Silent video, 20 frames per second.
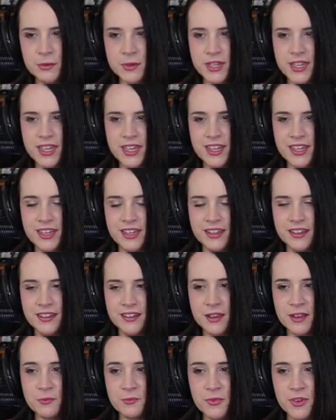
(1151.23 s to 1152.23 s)
Okay,
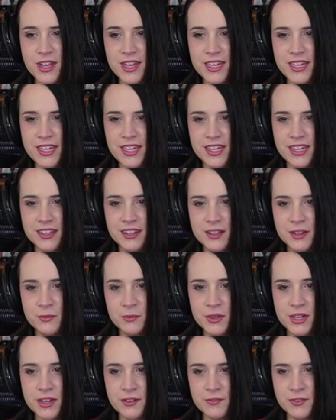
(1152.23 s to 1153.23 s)
I'm ready!
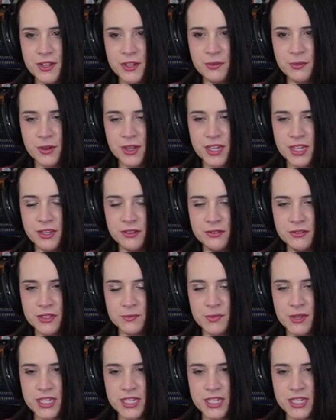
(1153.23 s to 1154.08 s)
Whenever you want to use